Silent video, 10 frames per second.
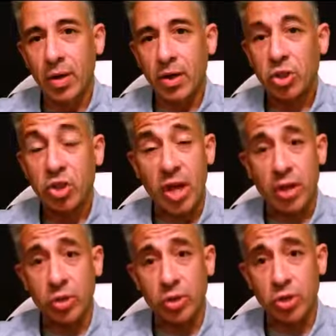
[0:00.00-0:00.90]
share
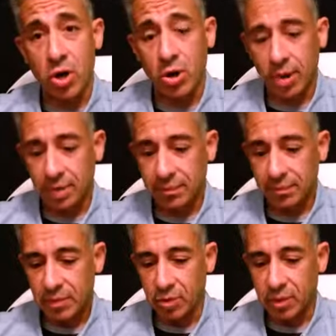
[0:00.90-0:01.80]
your journey to